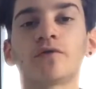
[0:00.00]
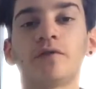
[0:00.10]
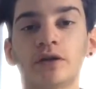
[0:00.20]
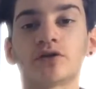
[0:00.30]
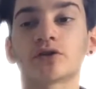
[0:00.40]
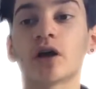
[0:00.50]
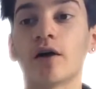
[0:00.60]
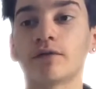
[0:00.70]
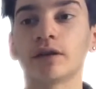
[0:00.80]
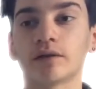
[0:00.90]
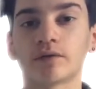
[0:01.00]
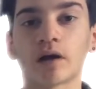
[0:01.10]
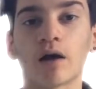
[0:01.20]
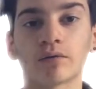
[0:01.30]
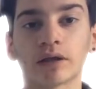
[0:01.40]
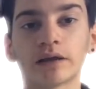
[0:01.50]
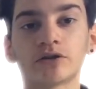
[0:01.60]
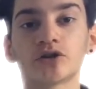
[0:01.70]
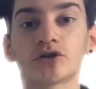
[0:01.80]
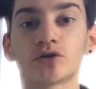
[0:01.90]
features of the liver, I would like
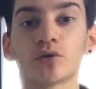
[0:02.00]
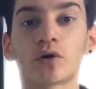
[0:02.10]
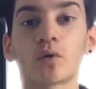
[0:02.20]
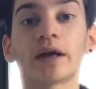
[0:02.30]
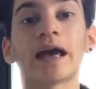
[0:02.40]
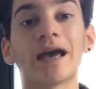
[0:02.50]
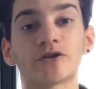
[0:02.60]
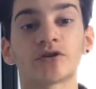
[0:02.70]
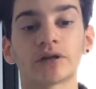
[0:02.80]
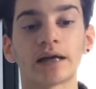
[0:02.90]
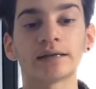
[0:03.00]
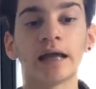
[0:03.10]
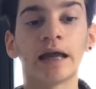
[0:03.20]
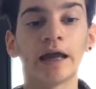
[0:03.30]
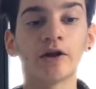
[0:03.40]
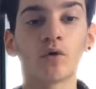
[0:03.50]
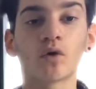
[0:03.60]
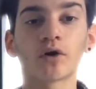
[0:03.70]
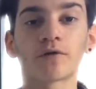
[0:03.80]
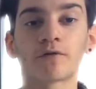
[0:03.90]
to just do a quick exercise in
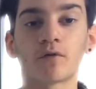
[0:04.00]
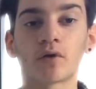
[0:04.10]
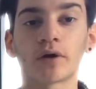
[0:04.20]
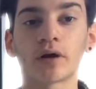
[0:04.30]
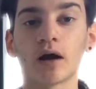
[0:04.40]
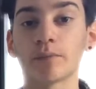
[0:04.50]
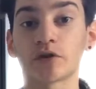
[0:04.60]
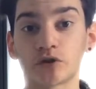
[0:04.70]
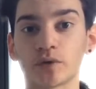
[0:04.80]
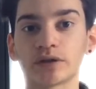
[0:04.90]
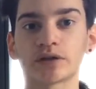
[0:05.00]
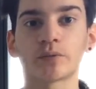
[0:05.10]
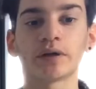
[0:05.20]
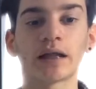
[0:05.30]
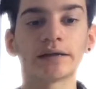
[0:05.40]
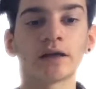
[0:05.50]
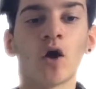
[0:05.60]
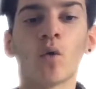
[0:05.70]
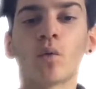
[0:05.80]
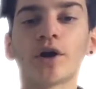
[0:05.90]
order for the students to realize
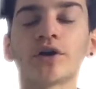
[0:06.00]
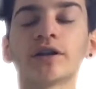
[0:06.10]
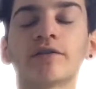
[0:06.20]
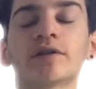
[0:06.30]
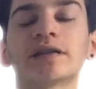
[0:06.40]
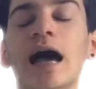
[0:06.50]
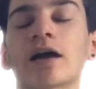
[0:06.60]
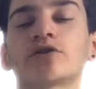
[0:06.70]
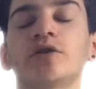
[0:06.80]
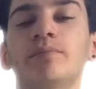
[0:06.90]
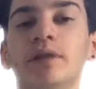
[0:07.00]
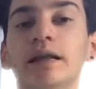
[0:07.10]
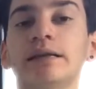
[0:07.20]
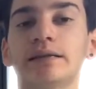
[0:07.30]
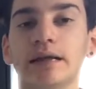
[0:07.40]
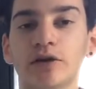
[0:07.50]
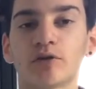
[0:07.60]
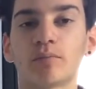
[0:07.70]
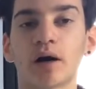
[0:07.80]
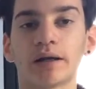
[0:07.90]
where your liver is actually placed in
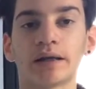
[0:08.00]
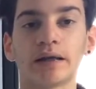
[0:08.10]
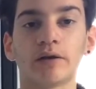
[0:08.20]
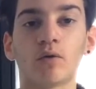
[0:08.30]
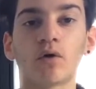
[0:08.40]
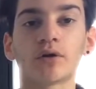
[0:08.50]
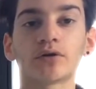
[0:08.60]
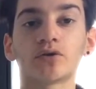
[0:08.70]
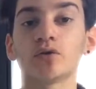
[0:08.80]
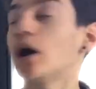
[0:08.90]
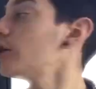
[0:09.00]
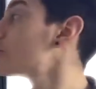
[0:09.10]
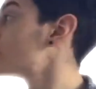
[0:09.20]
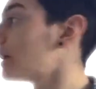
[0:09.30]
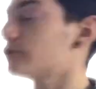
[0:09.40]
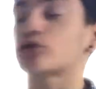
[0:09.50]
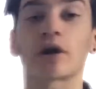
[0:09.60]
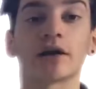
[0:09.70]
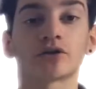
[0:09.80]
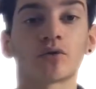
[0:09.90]
your body in order to understand this
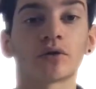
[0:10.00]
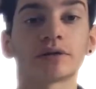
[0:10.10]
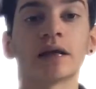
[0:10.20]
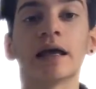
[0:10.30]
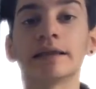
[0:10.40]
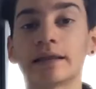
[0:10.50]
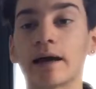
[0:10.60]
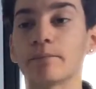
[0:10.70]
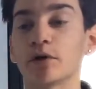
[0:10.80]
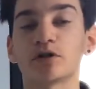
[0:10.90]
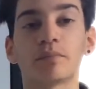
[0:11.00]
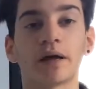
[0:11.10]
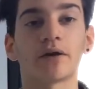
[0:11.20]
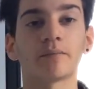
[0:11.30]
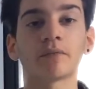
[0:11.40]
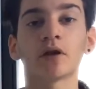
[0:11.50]
crash course that much better.